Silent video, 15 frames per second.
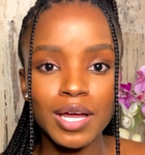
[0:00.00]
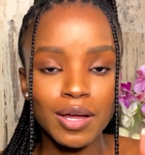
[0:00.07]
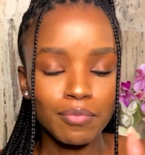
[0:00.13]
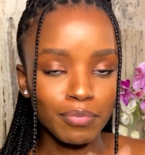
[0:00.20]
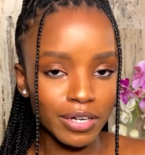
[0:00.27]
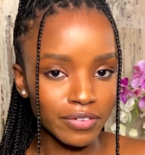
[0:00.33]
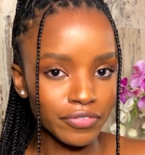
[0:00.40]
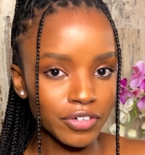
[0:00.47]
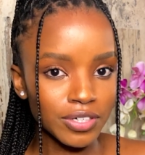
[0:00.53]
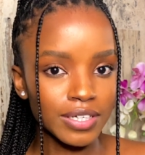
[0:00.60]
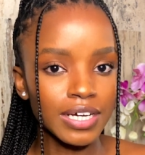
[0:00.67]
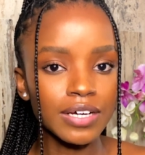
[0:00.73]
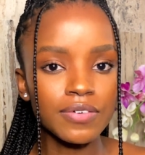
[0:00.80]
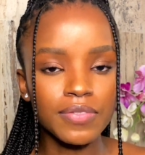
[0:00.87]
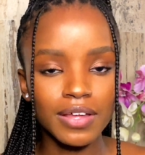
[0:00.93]
But for
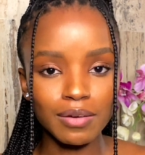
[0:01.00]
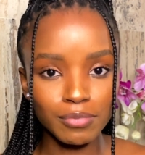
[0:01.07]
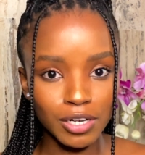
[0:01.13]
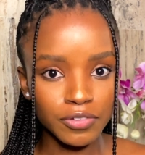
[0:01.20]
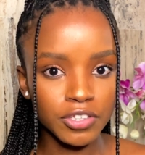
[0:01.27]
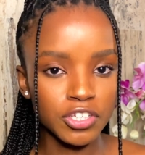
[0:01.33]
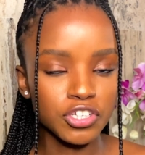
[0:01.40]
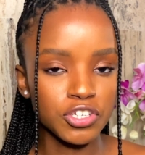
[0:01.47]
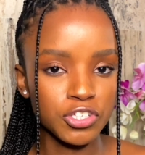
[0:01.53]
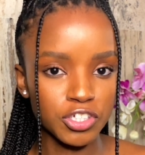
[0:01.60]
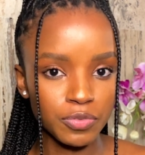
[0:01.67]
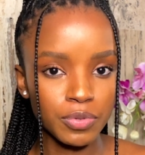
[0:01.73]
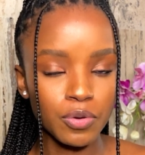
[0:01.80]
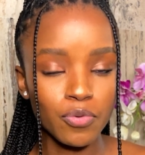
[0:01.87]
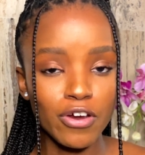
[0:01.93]
now, the amount that you should
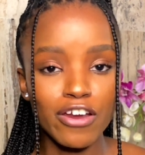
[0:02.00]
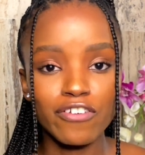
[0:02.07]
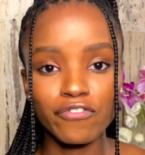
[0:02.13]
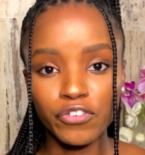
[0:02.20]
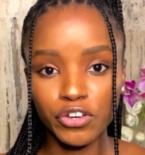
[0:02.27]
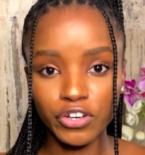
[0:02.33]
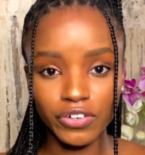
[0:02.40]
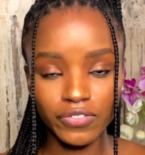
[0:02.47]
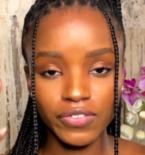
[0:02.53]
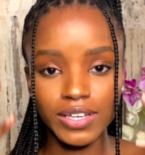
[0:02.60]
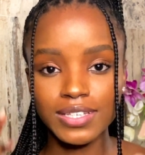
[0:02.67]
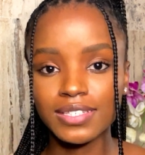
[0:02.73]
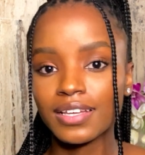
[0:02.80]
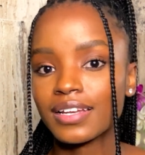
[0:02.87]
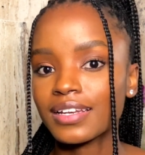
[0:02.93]
be wearing for your
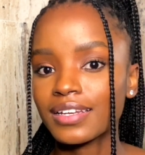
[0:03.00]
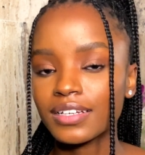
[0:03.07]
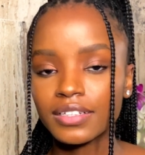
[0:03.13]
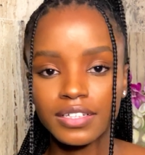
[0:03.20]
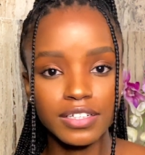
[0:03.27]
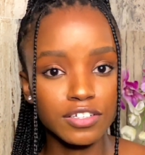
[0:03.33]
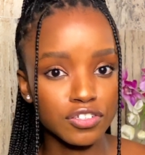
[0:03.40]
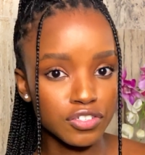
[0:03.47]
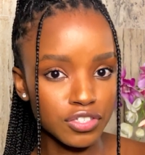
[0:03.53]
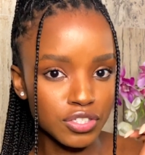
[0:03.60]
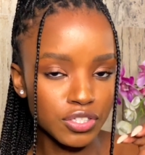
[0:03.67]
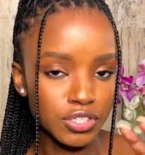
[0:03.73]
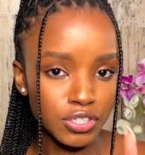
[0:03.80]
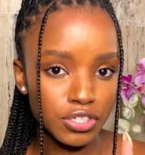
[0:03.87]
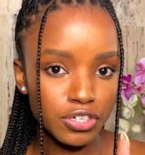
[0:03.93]
face and neck is 2